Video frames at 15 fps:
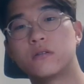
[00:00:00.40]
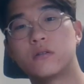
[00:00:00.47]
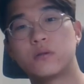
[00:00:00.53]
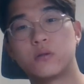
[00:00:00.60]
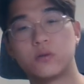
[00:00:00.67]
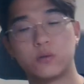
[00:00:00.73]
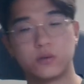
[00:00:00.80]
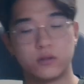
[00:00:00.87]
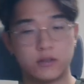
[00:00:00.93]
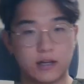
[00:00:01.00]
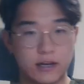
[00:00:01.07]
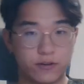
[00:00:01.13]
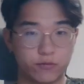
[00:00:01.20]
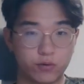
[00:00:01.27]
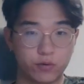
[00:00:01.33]
So the
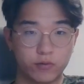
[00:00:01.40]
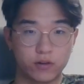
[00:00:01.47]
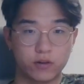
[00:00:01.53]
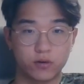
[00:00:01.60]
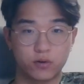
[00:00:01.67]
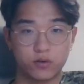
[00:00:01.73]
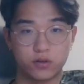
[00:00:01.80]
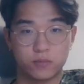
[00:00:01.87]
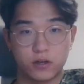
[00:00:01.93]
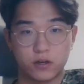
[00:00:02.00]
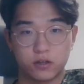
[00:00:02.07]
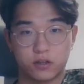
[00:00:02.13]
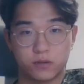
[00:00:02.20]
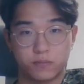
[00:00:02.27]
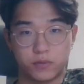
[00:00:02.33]
last week we learned
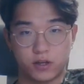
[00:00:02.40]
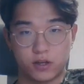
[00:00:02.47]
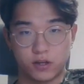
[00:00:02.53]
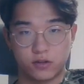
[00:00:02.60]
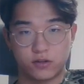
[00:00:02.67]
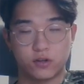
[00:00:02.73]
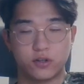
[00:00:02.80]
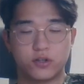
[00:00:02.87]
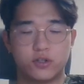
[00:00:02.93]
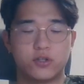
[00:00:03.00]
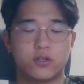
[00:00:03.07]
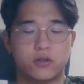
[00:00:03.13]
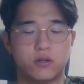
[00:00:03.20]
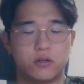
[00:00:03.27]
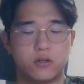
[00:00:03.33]
about the PN
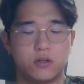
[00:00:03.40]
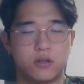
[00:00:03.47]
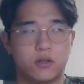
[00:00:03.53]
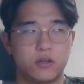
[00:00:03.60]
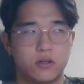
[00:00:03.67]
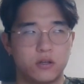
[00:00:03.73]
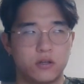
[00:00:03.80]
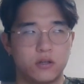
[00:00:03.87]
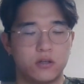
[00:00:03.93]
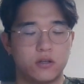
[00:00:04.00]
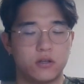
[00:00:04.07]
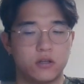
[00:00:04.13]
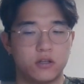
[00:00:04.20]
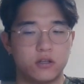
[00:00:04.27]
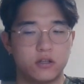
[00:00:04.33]
junction,
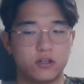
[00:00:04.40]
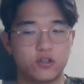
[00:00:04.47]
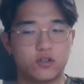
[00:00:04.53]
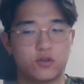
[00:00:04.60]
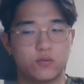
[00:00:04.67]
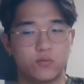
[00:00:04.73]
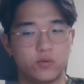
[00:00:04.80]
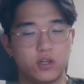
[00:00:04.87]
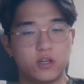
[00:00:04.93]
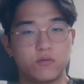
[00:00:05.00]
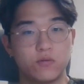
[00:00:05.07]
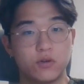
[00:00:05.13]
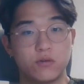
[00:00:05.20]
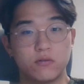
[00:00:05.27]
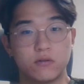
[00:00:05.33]
and this week
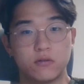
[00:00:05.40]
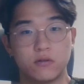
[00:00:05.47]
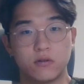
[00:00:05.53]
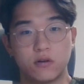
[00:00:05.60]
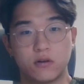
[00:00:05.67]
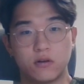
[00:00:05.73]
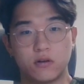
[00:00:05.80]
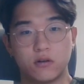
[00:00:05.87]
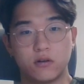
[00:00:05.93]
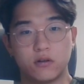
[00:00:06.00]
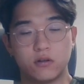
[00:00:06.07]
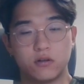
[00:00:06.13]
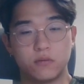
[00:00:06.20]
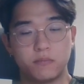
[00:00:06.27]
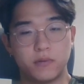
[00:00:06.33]
we will
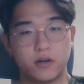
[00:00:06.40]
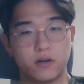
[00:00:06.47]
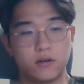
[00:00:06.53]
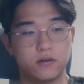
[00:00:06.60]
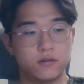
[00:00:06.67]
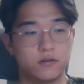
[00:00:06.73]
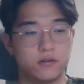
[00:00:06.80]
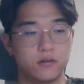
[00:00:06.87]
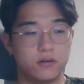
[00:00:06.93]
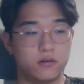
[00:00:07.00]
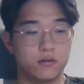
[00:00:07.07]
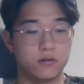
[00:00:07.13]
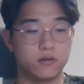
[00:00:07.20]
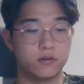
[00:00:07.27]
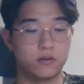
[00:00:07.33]
learn about
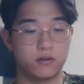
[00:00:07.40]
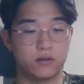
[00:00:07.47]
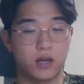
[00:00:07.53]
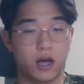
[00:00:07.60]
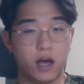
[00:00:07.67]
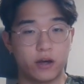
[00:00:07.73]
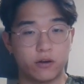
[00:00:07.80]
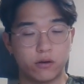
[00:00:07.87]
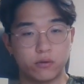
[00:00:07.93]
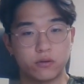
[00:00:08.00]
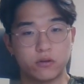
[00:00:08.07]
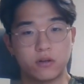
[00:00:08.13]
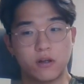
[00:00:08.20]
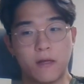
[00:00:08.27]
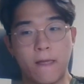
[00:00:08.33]
the
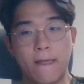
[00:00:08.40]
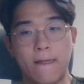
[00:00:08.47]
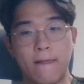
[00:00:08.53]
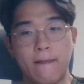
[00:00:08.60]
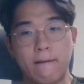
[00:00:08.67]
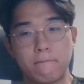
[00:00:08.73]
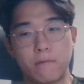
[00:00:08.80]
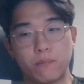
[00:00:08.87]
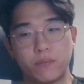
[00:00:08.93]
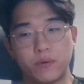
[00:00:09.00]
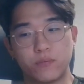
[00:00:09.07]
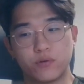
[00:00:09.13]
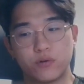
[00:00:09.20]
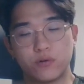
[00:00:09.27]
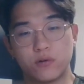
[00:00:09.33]
diode. But
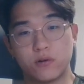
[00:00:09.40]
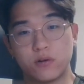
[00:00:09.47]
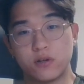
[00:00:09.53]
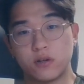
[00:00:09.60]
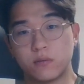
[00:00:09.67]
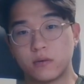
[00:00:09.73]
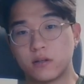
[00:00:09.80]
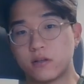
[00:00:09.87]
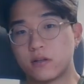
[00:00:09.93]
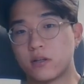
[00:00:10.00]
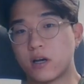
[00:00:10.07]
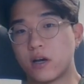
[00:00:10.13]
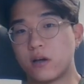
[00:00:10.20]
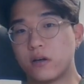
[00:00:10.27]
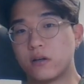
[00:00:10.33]
before learning about the
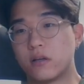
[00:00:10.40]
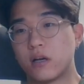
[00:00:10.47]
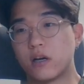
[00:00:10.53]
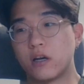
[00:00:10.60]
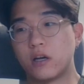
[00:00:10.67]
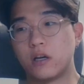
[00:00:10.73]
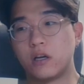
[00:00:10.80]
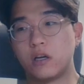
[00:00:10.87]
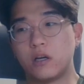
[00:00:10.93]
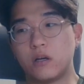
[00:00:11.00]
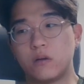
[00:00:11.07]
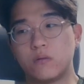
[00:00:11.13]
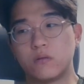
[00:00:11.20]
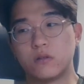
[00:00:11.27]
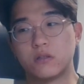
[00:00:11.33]
diode,
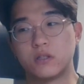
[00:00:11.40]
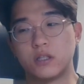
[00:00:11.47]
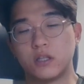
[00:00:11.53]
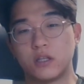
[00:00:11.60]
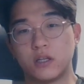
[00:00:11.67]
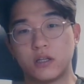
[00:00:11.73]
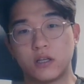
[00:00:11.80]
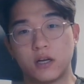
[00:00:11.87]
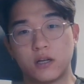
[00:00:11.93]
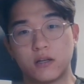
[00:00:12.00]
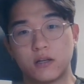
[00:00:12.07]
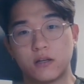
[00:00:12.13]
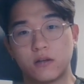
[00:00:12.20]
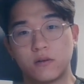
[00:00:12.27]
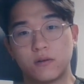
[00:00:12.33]
I was thinking that
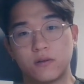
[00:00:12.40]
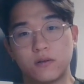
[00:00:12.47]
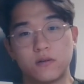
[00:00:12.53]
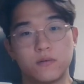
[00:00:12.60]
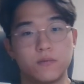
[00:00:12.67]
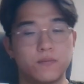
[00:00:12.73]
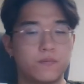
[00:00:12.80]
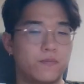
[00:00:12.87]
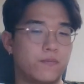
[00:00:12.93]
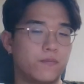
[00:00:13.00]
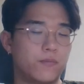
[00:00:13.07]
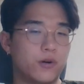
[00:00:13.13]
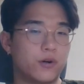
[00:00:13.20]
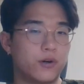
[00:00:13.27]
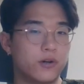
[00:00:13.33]
the
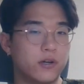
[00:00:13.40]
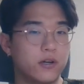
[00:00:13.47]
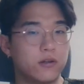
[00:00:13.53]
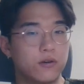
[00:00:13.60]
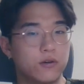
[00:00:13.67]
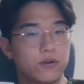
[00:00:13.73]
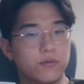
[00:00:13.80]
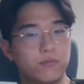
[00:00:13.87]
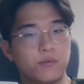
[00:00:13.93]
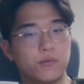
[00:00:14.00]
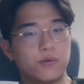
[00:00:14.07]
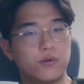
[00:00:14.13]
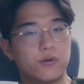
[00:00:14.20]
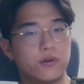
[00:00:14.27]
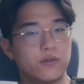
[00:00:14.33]
part I learned
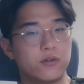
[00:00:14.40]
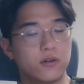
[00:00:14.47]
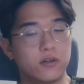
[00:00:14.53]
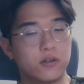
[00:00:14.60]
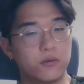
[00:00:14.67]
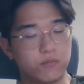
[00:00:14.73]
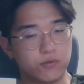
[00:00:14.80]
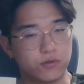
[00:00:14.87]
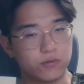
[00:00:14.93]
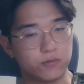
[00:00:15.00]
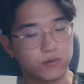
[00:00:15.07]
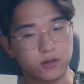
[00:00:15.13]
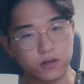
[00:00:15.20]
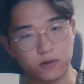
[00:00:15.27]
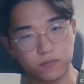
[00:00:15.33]
before is not
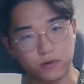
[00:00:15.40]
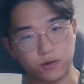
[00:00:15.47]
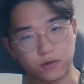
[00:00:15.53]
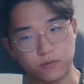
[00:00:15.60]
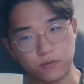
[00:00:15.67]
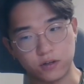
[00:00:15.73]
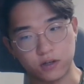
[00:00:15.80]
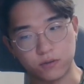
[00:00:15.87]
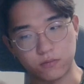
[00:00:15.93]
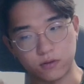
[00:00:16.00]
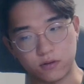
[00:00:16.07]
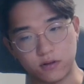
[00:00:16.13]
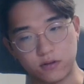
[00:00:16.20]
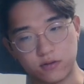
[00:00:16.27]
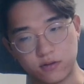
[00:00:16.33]
improving now, because when I'm
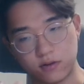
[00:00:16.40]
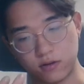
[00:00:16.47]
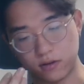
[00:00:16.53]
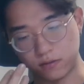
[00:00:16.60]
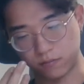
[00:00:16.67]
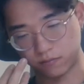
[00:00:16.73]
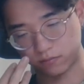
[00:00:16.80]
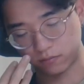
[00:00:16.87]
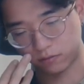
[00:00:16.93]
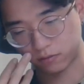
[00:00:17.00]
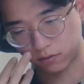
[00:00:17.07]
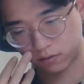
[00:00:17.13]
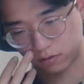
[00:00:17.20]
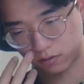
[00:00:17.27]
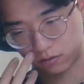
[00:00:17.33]
listening
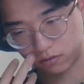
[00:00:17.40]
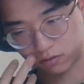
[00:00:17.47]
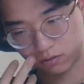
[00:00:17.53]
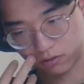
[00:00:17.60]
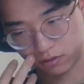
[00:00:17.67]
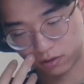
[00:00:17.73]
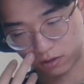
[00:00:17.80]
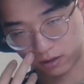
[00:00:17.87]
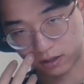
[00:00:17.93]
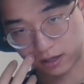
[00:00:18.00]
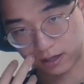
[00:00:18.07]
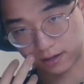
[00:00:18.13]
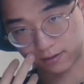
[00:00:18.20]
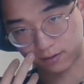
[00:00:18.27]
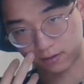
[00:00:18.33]
to the
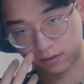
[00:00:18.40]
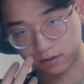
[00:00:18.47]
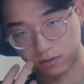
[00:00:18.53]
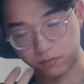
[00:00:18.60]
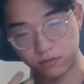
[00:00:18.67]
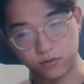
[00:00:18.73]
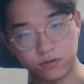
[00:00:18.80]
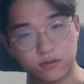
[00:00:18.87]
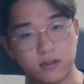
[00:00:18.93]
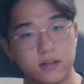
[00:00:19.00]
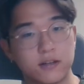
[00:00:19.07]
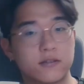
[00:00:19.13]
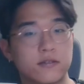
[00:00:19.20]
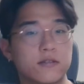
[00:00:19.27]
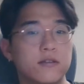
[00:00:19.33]
class of new
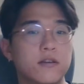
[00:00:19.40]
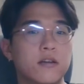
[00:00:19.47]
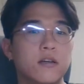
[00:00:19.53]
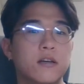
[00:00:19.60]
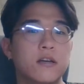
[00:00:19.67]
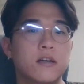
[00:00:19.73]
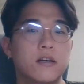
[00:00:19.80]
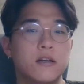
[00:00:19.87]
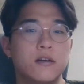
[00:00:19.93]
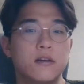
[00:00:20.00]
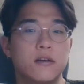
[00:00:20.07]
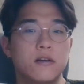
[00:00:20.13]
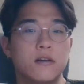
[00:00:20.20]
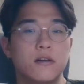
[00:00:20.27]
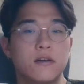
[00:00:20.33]
class,
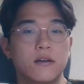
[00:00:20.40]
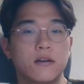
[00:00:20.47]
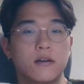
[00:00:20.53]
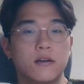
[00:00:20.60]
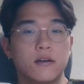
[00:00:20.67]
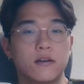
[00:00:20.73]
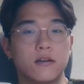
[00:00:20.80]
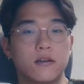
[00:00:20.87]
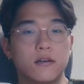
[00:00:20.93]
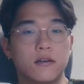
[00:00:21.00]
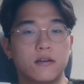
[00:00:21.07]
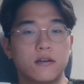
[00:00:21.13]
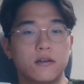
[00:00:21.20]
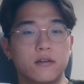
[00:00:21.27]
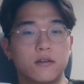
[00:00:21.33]

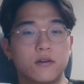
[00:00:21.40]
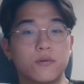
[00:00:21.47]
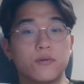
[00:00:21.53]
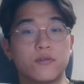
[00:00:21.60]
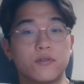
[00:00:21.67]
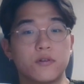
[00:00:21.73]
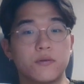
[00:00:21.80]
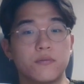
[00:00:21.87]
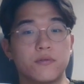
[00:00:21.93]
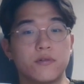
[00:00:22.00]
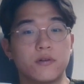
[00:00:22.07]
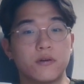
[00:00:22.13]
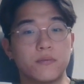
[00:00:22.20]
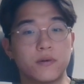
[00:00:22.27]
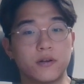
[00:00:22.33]
there was some
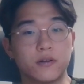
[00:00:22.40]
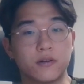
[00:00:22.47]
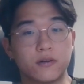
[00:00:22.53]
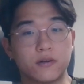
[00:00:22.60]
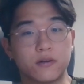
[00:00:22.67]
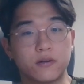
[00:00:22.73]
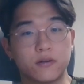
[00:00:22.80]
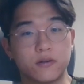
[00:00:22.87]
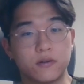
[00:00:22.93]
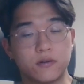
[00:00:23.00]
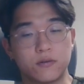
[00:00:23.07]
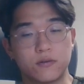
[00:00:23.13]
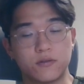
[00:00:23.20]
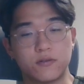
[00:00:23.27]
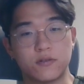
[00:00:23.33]
stuff I couldn't
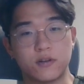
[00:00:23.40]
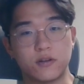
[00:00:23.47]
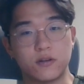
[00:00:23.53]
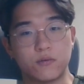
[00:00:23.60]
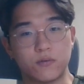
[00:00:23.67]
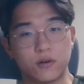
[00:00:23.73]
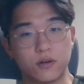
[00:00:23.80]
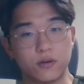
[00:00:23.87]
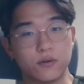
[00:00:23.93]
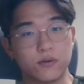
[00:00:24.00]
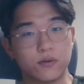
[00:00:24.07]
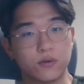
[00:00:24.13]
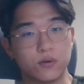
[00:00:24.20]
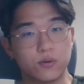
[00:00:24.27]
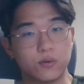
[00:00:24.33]
understand it well,
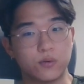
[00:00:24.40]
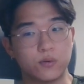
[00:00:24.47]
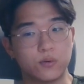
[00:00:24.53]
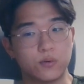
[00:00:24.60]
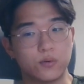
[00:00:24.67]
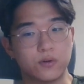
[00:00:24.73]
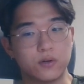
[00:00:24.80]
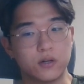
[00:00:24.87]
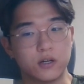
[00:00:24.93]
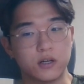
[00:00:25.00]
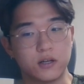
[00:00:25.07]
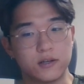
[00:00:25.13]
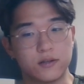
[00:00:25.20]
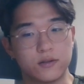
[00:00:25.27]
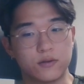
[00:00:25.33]
so
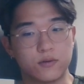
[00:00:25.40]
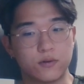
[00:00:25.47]
I